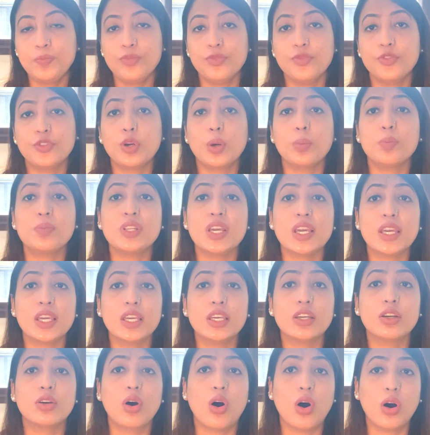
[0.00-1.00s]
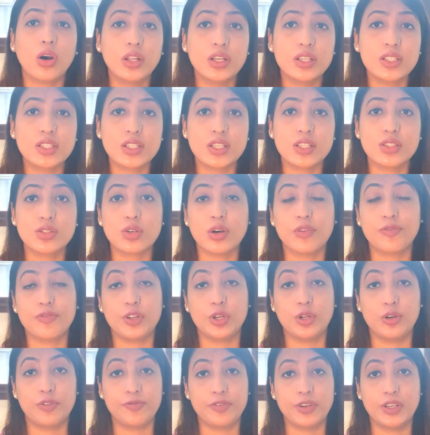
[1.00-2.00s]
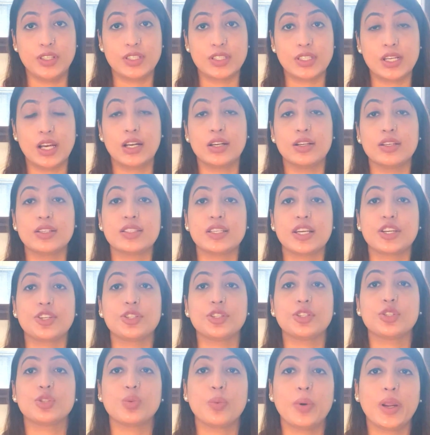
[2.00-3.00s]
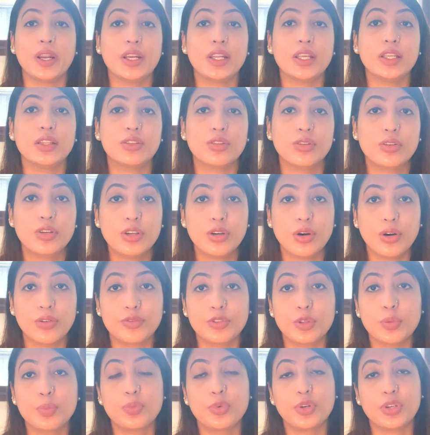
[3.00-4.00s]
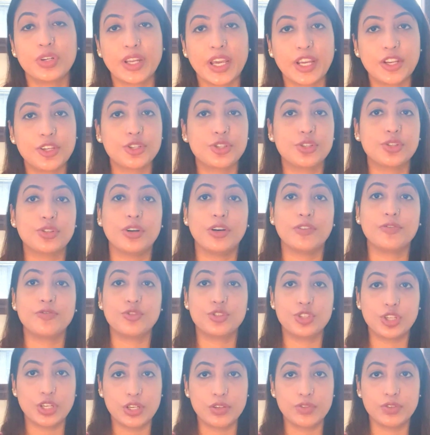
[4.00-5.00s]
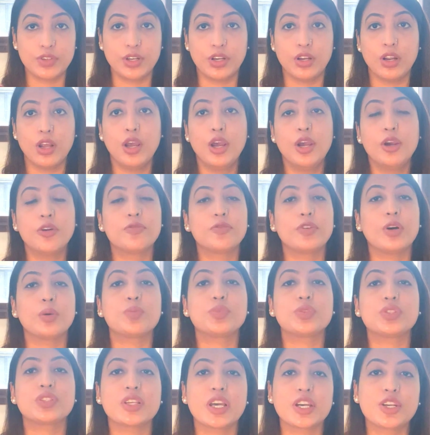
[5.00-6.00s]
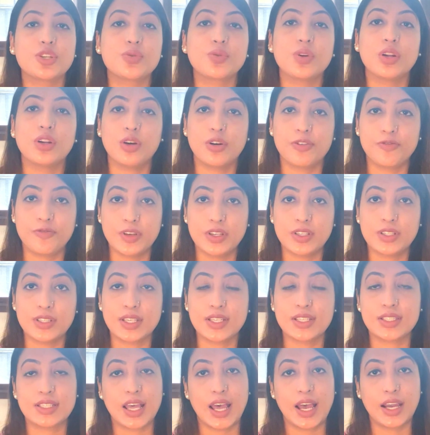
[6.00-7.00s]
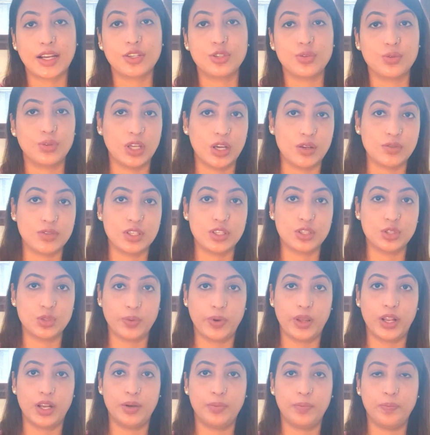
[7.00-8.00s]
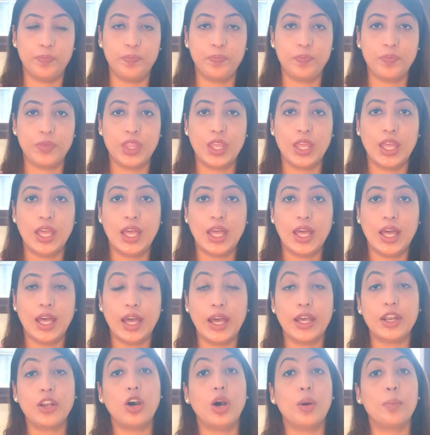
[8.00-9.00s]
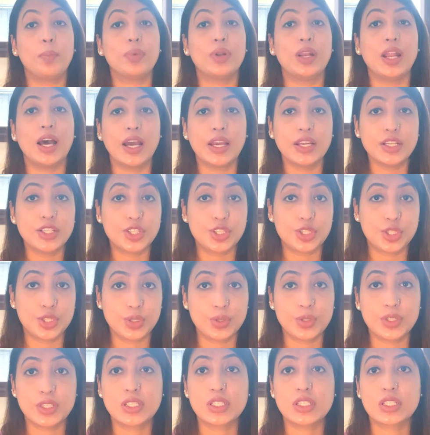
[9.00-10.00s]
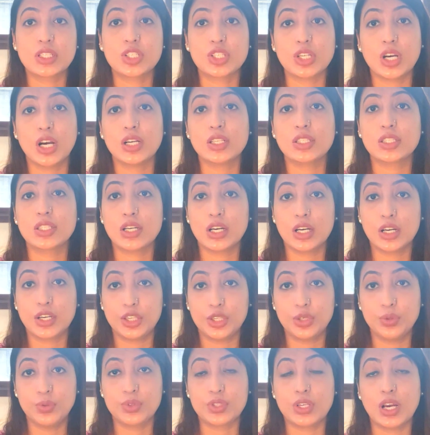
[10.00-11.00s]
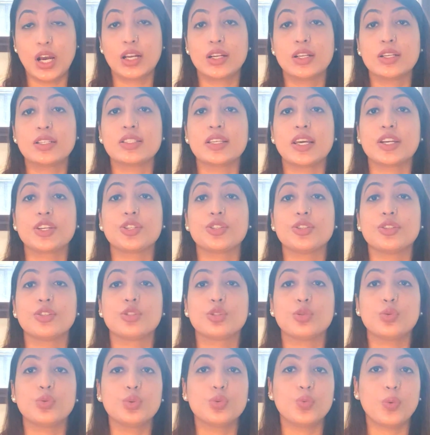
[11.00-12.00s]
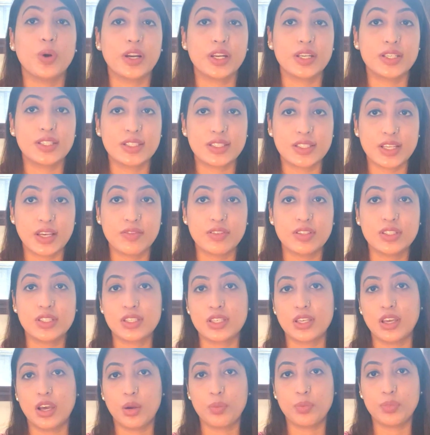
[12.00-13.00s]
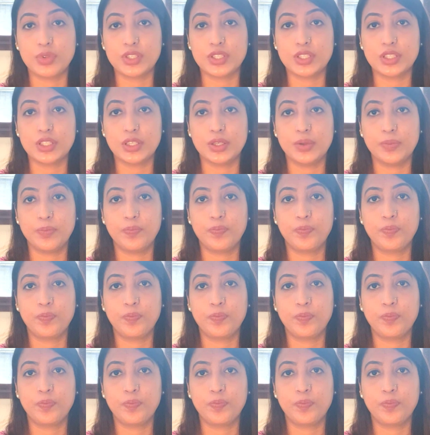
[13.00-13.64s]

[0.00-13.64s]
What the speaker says: from taking cognizance of an offence under Section 23 of the Protection of Children from Sexual Offences Act 2012 and obliged to discharge the accused under Section 227 CRPC